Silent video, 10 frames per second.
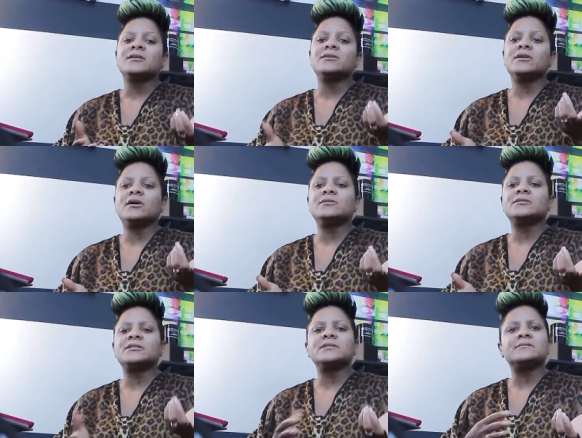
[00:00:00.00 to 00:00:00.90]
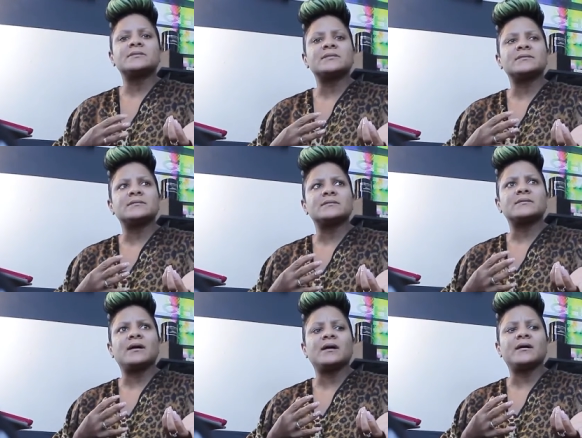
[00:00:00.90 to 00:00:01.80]
you know, she was
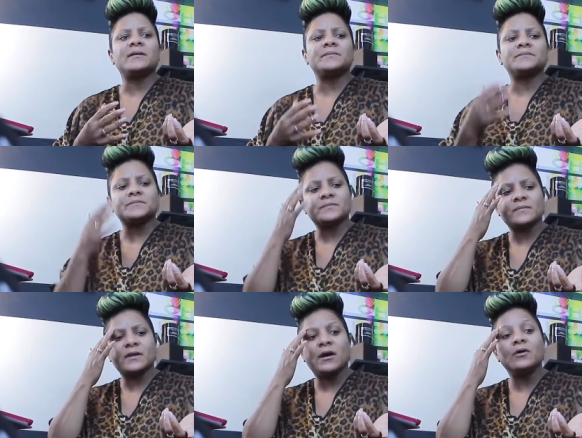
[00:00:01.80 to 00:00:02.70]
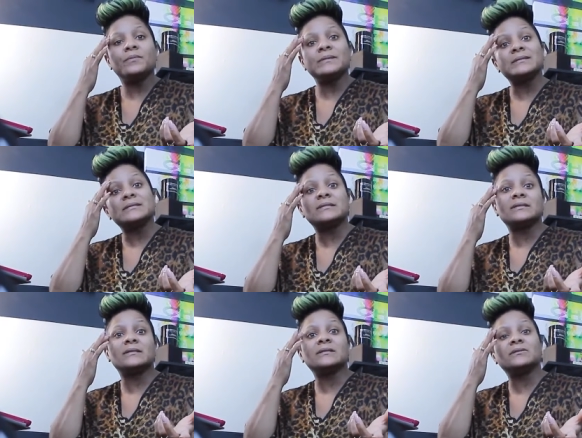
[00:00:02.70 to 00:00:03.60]
um open to,
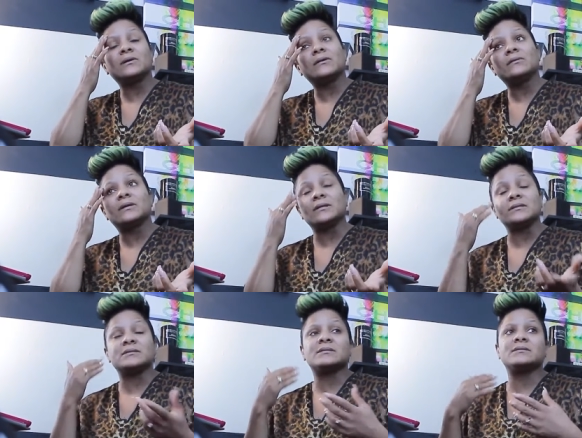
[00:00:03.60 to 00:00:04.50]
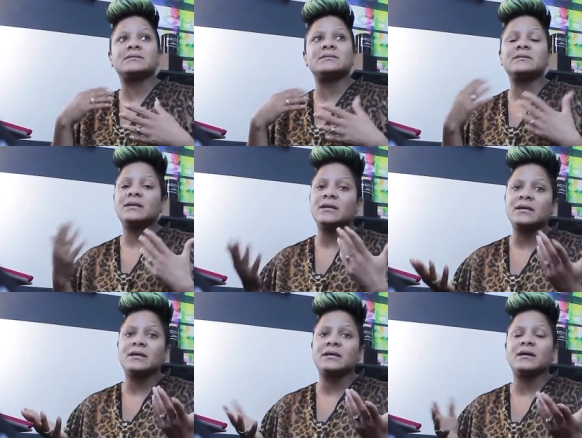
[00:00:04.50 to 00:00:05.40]
you know, getting
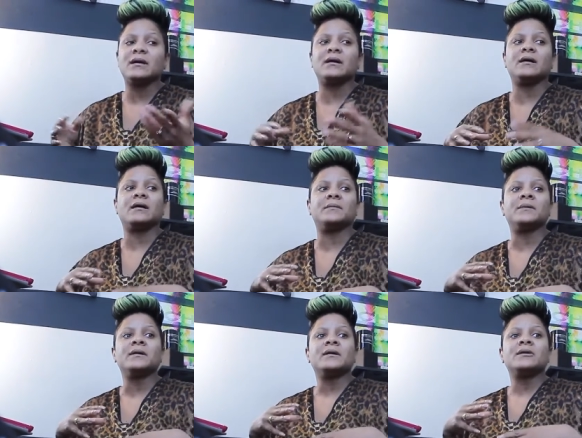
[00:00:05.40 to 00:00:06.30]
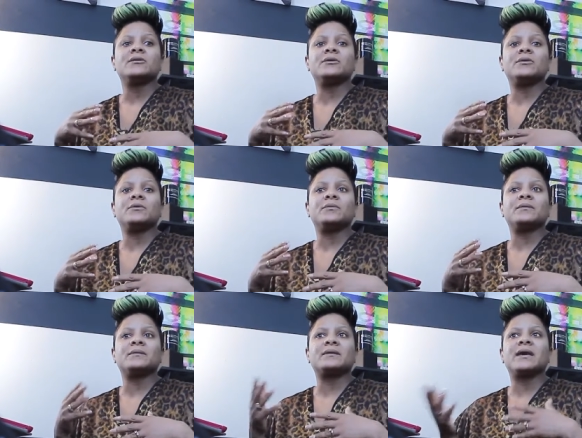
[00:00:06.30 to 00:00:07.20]
sick, um, you know,
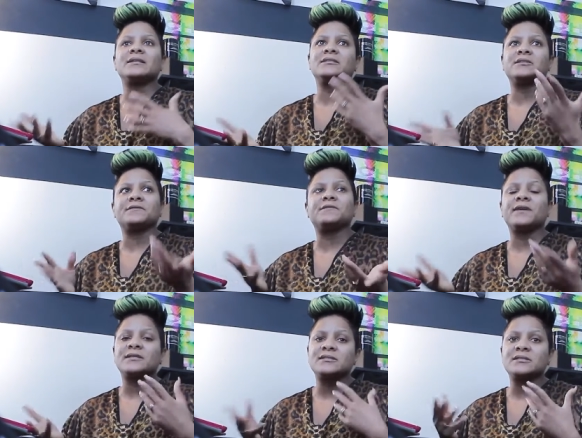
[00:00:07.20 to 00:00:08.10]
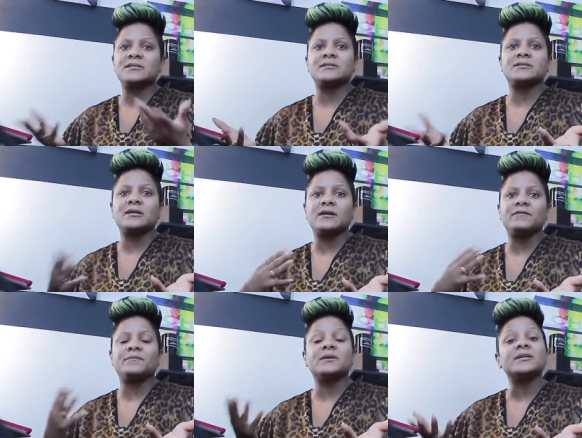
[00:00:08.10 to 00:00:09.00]
catching infections and
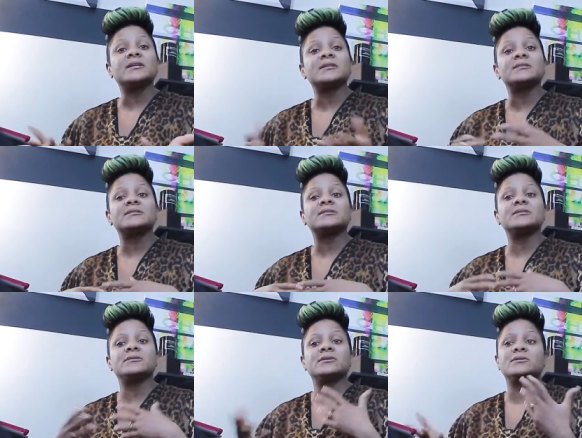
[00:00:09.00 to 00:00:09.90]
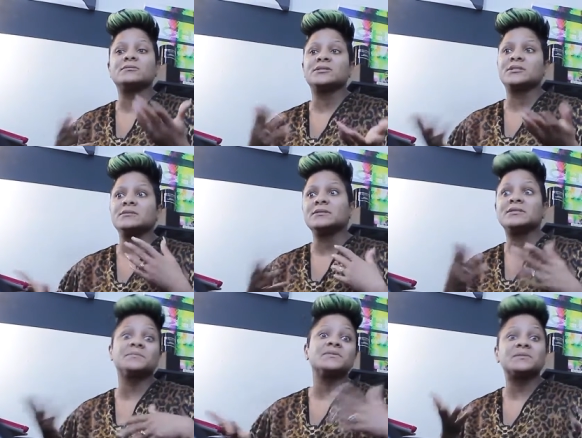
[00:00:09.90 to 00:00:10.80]
stuff because, you know, she
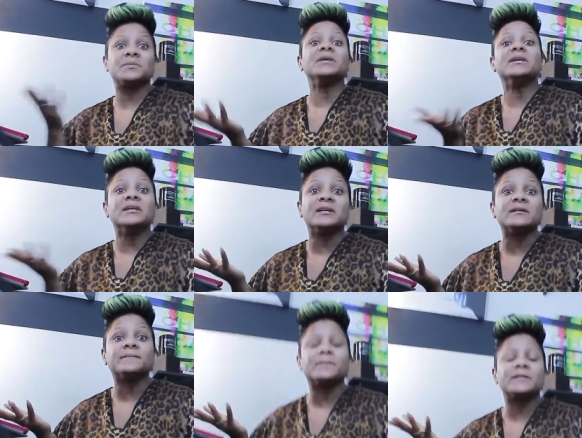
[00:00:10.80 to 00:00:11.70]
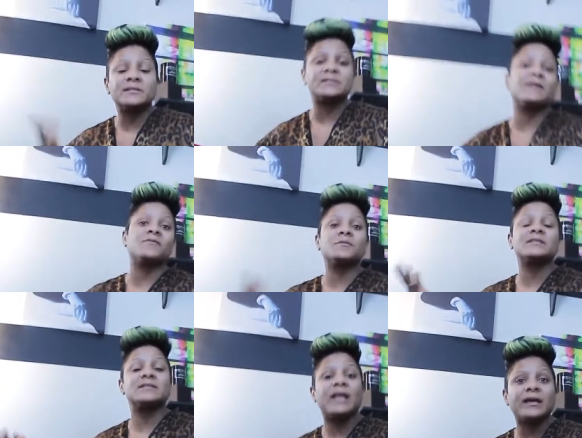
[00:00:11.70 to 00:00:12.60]
wasn't supposed to be here till seven
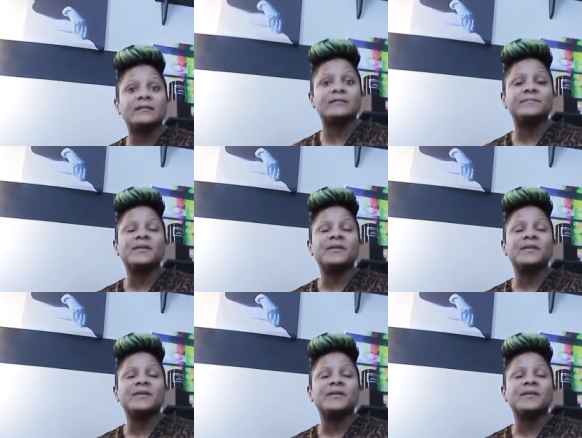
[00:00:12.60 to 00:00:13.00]
weeks later.